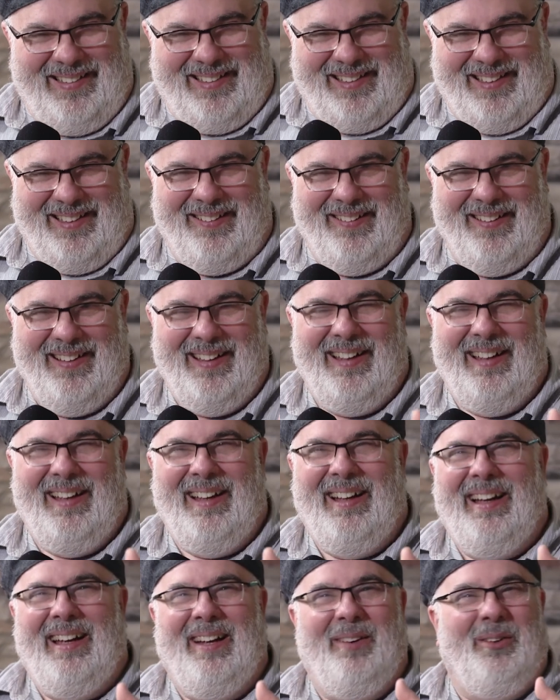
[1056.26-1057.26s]
So
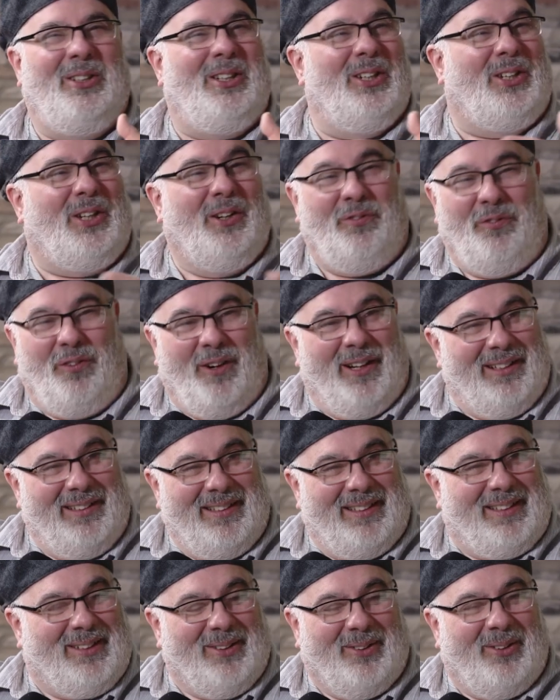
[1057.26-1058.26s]
it was just a fun
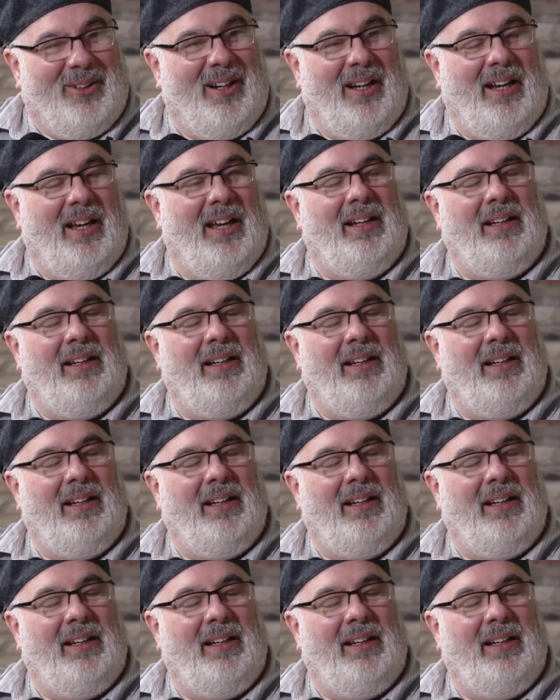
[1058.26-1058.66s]
story.